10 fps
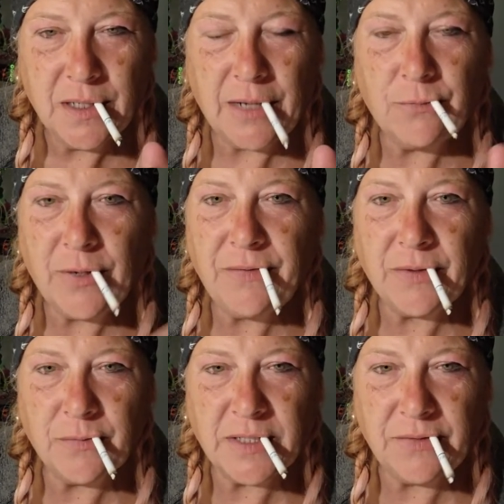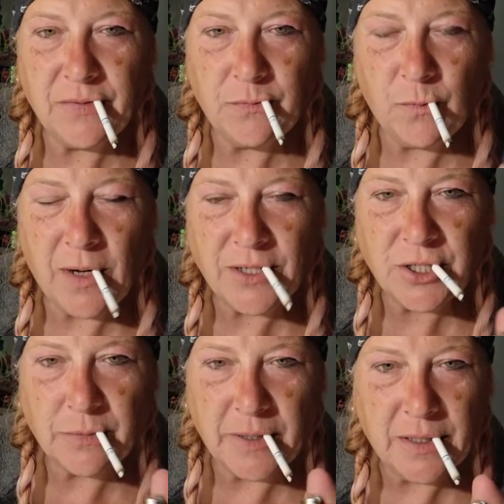And Raven was even
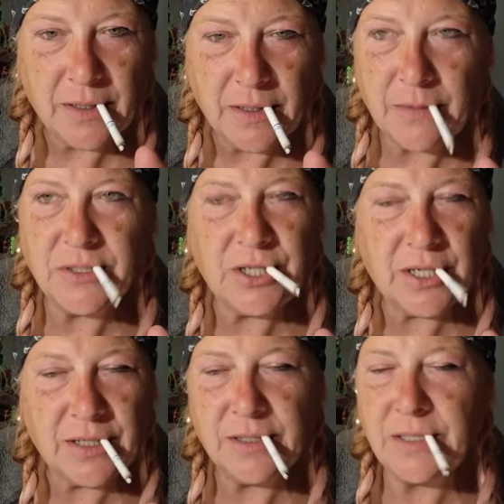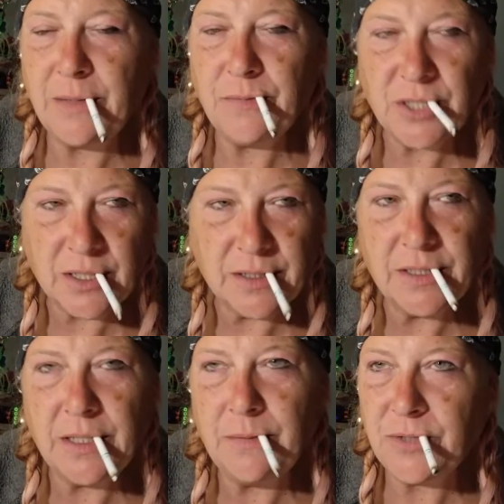watching me. I was checking the temp, checking the
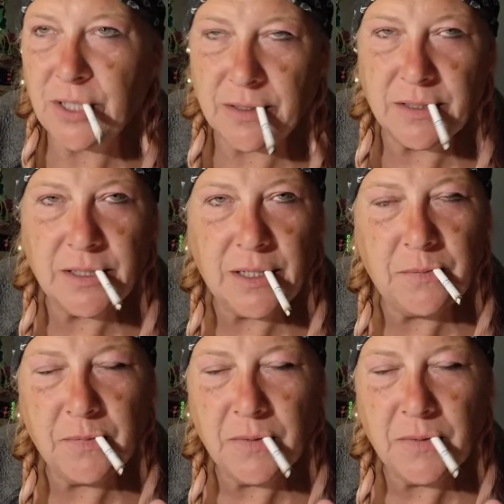temp, checking the temp.